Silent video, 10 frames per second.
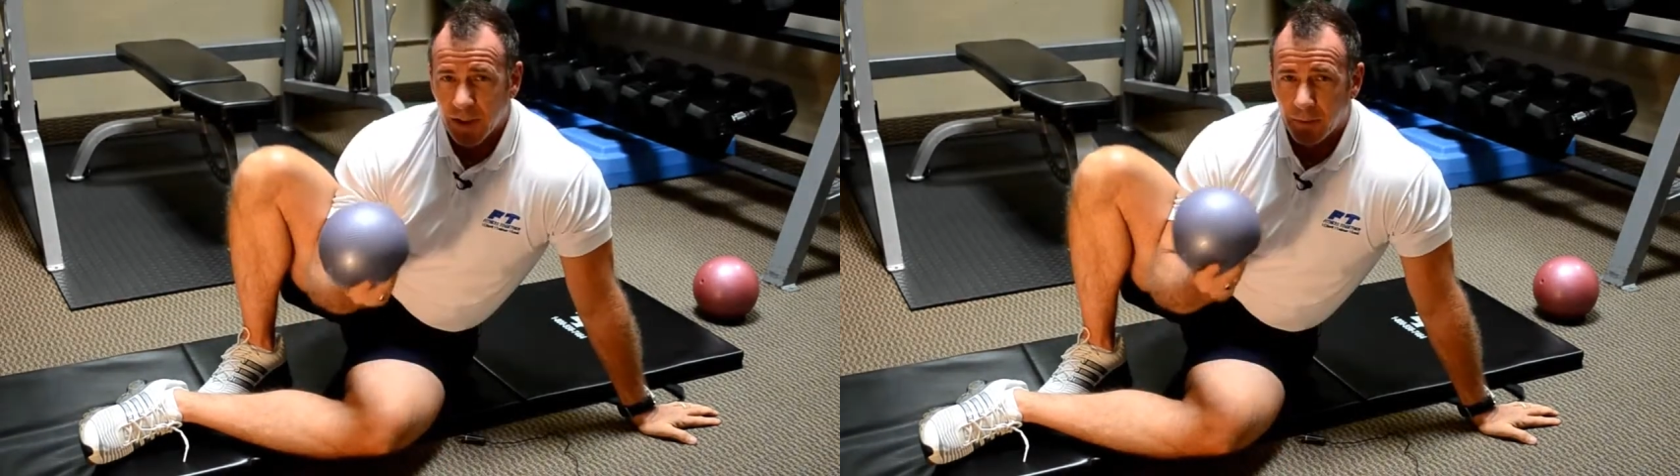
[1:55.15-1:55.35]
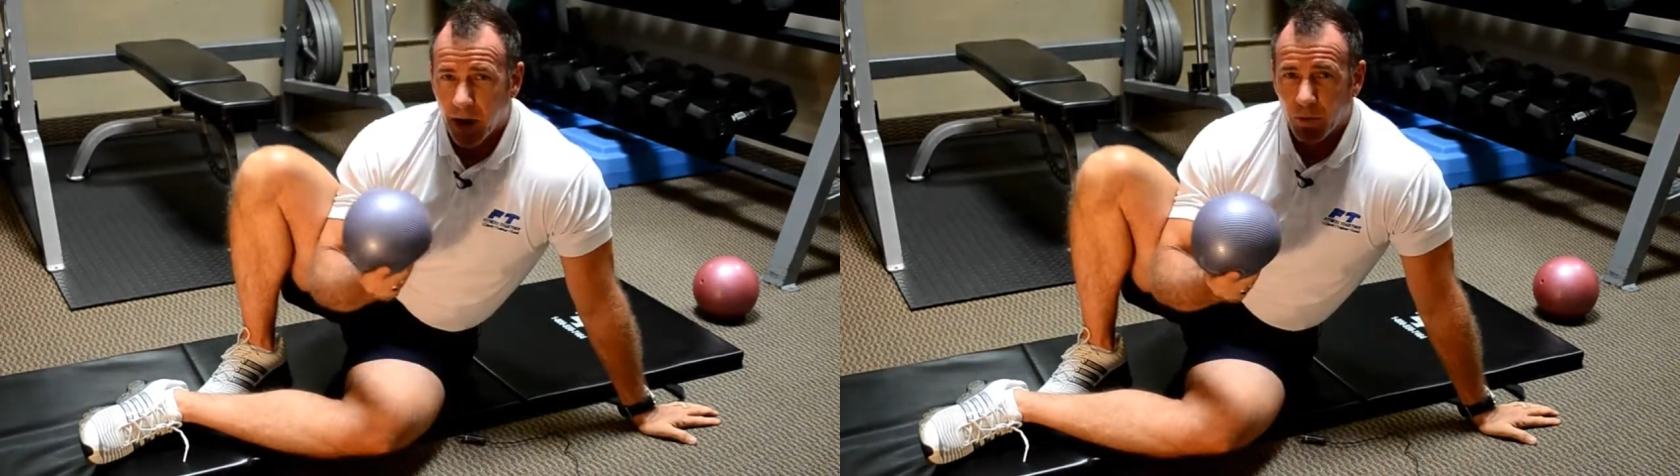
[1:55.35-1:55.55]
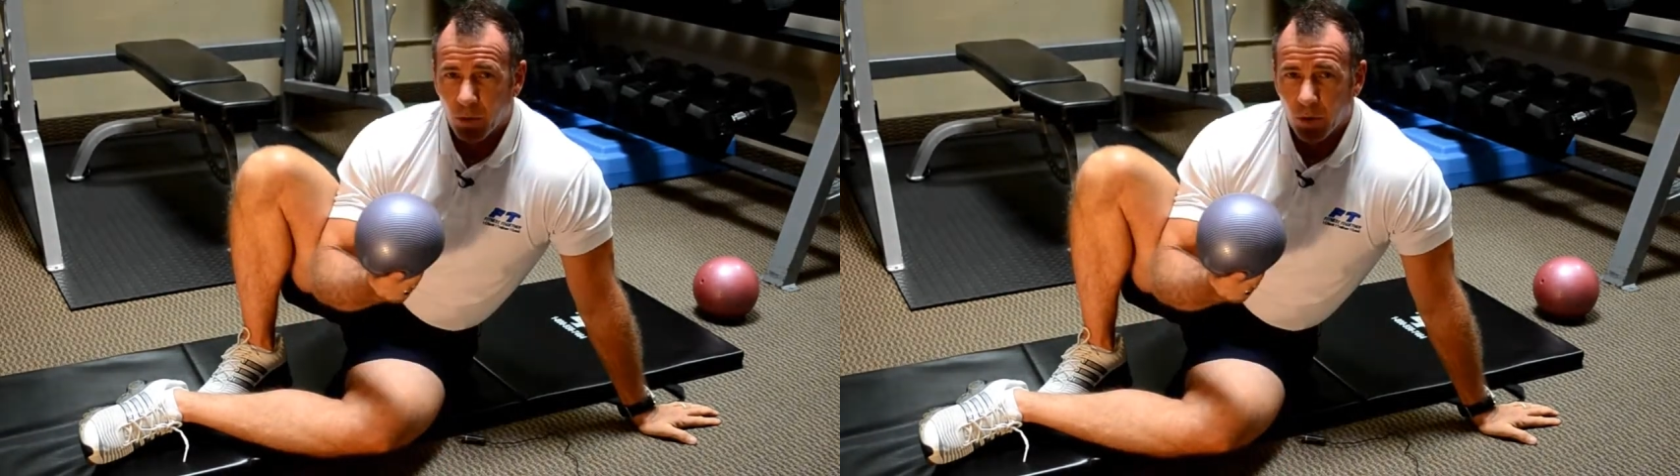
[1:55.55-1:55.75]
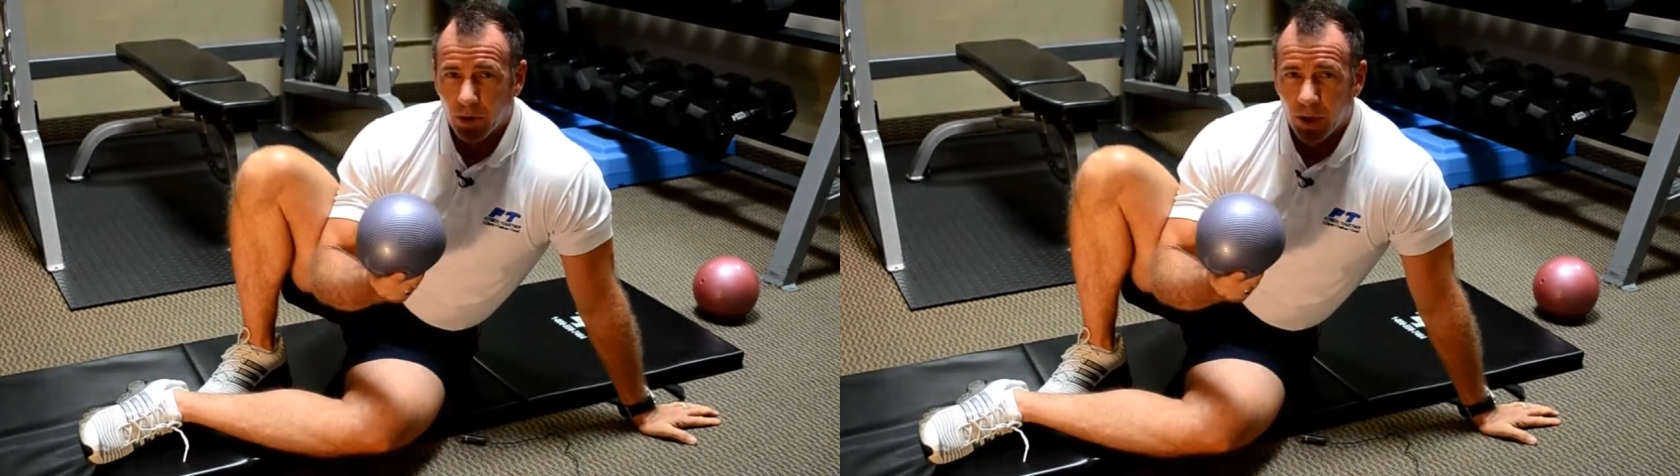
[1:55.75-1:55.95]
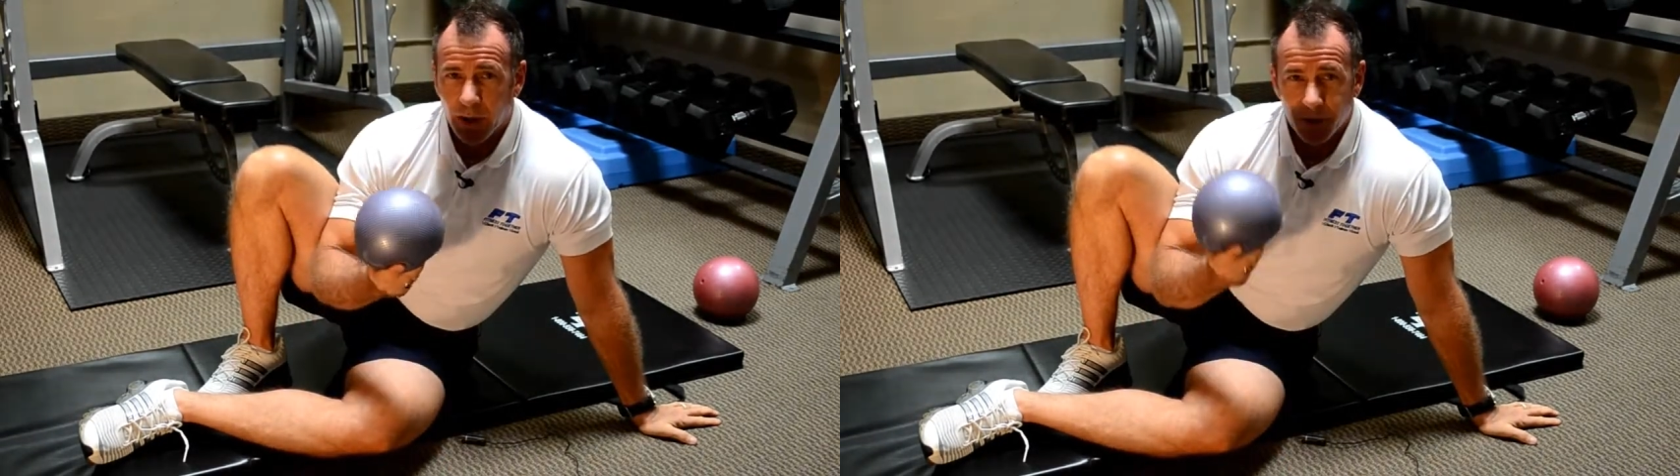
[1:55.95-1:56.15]
abdominal
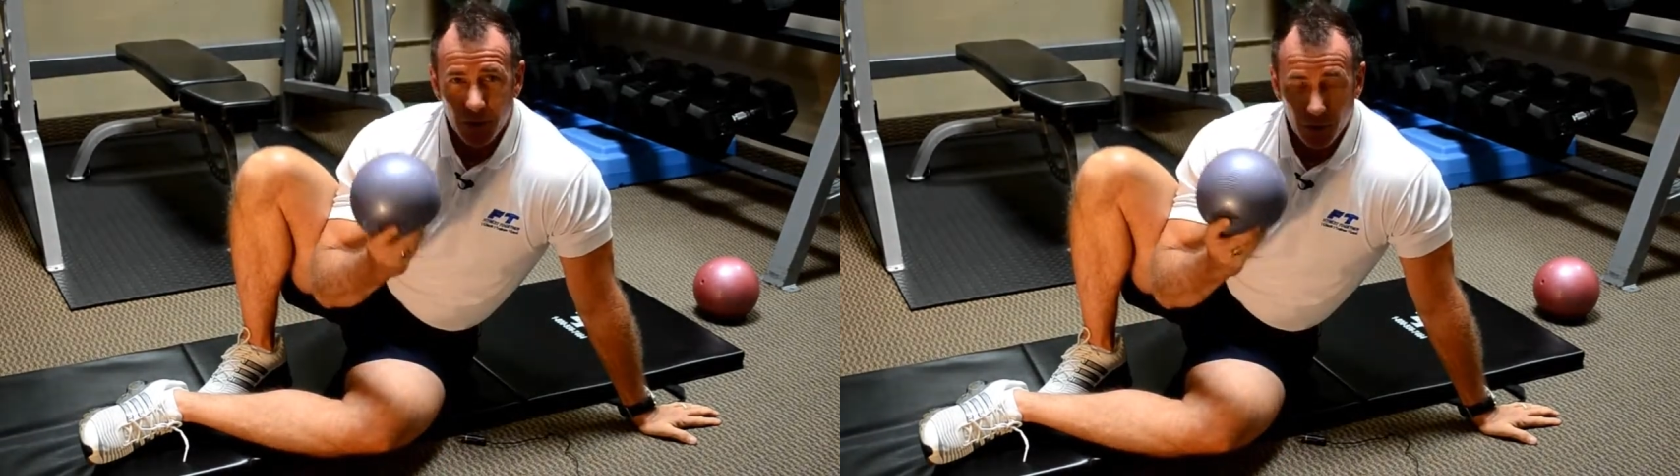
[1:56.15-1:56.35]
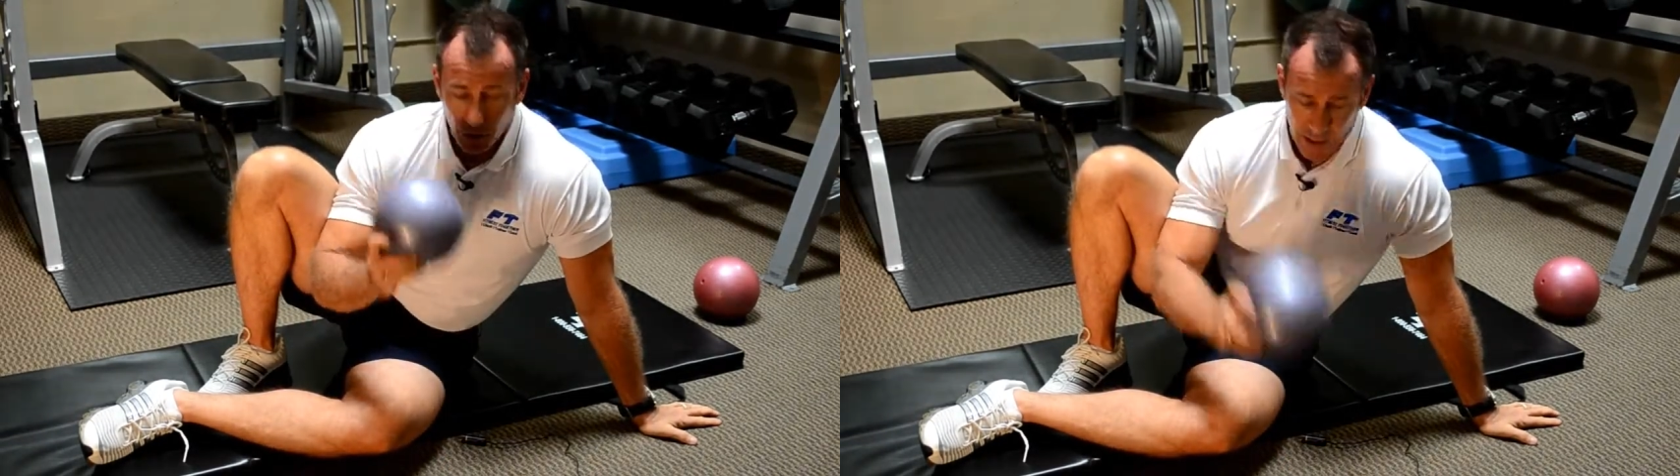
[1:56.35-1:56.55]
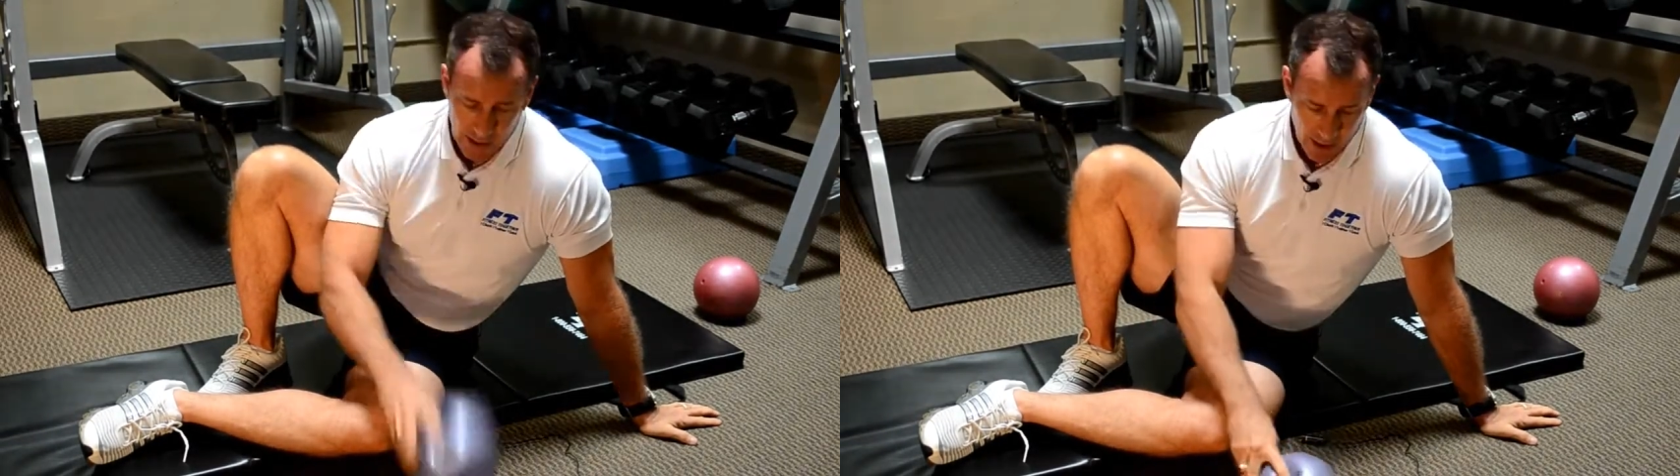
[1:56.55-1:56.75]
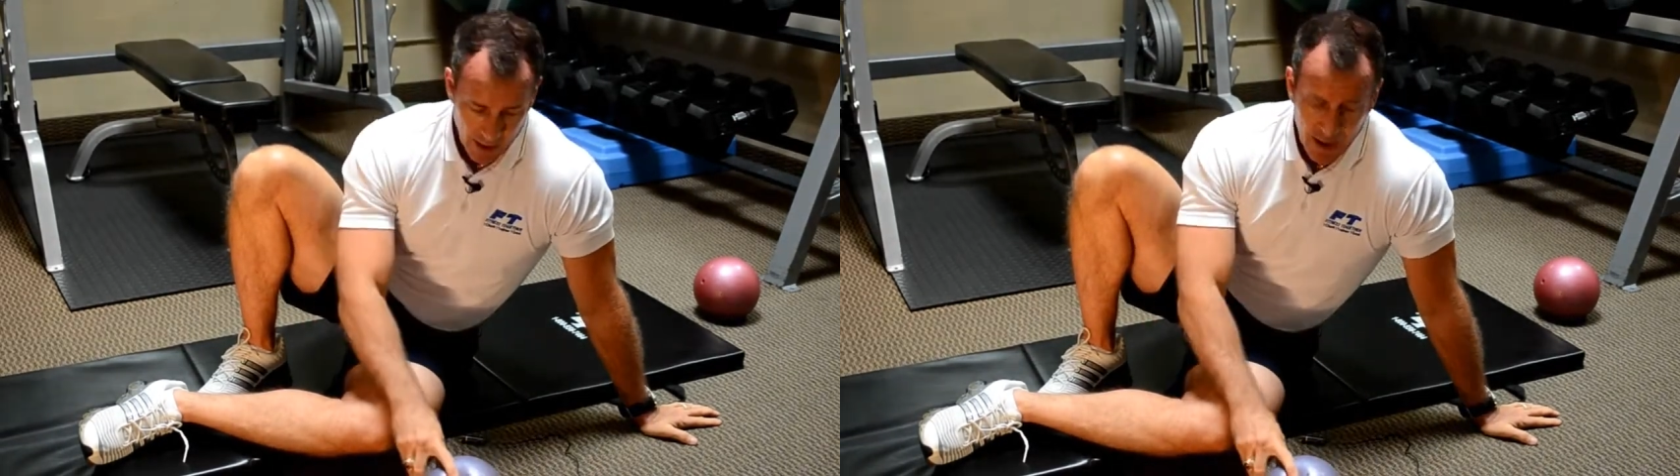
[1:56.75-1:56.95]
workout. It's a great